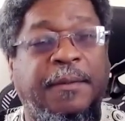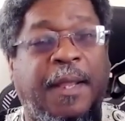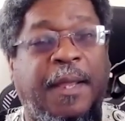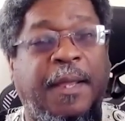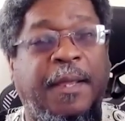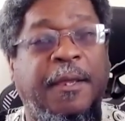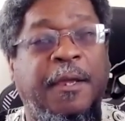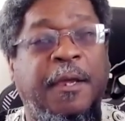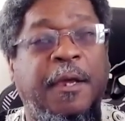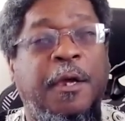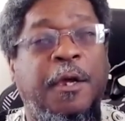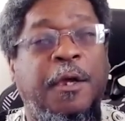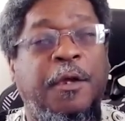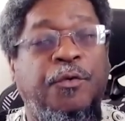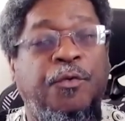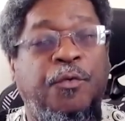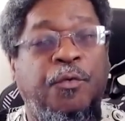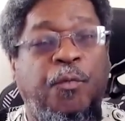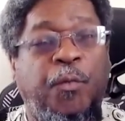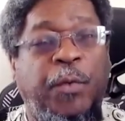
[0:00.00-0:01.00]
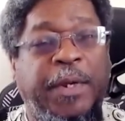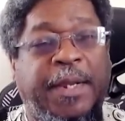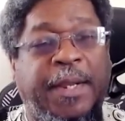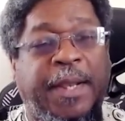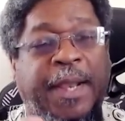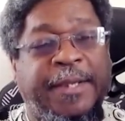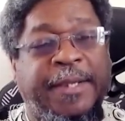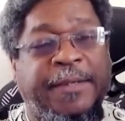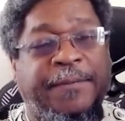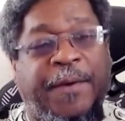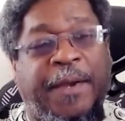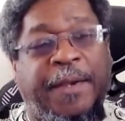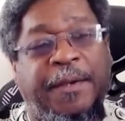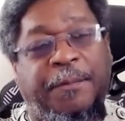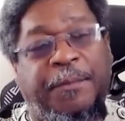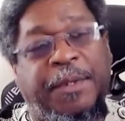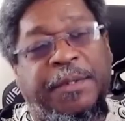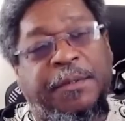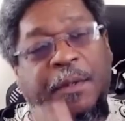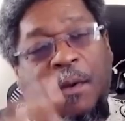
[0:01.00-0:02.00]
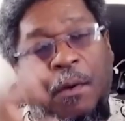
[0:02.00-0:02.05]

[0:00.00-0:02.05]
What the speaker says: like we classify them as,